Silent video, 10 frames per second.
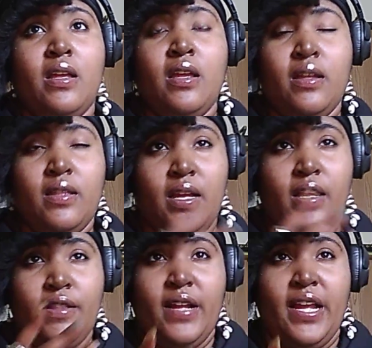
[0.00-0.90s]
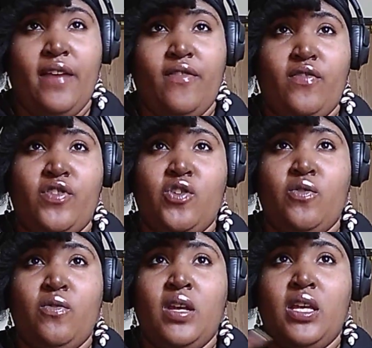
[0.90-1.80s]
The other half of you,
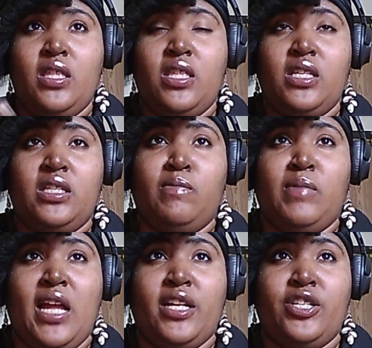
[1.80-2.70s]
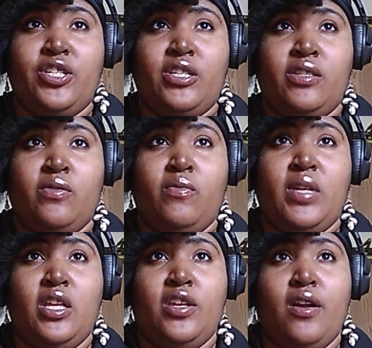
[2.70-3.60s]
this is blockages
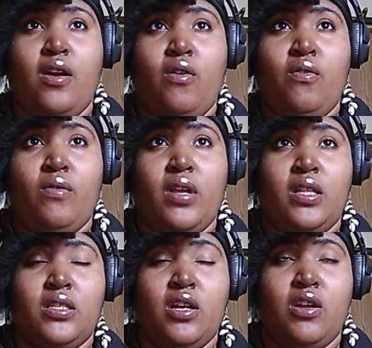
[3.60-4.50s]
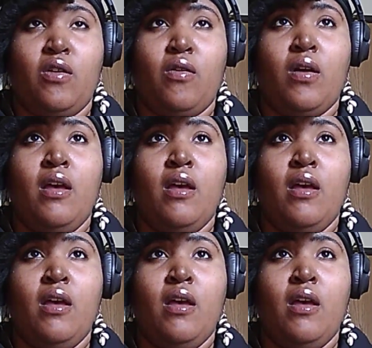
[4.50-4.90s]
within your own internal